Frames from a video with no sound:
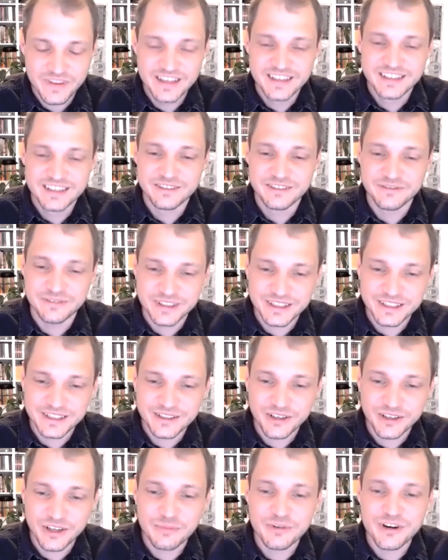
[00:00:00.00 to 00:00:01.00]
Will
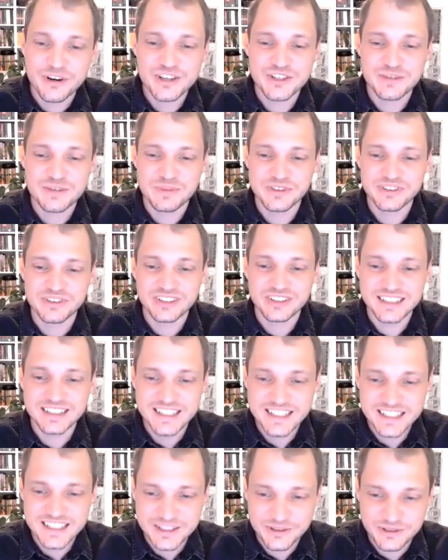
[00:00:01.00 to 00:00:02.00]
collaboration be the key
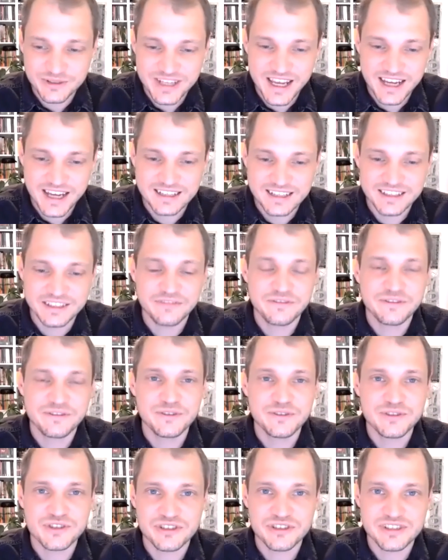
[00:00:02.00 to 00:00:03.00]
to tackling
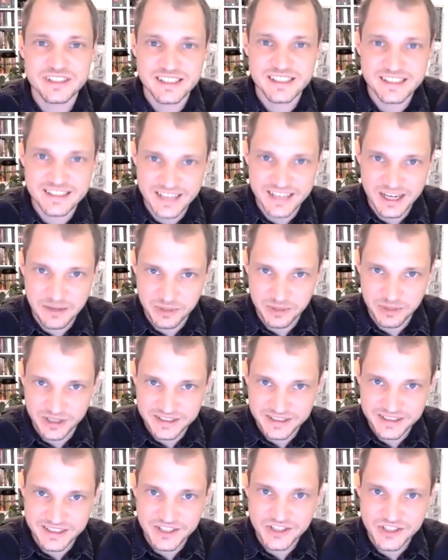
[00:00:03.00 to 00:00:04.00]
future
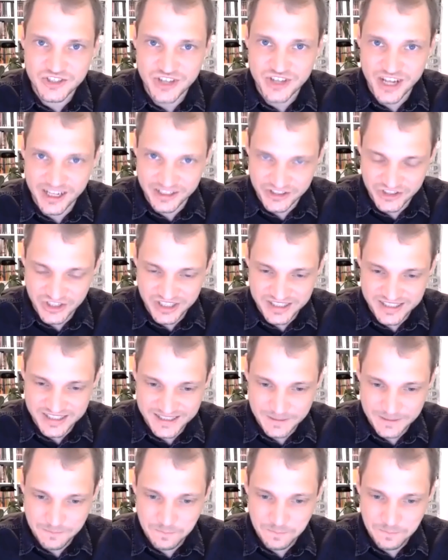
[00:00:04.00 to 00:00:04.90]
sustainability challenges?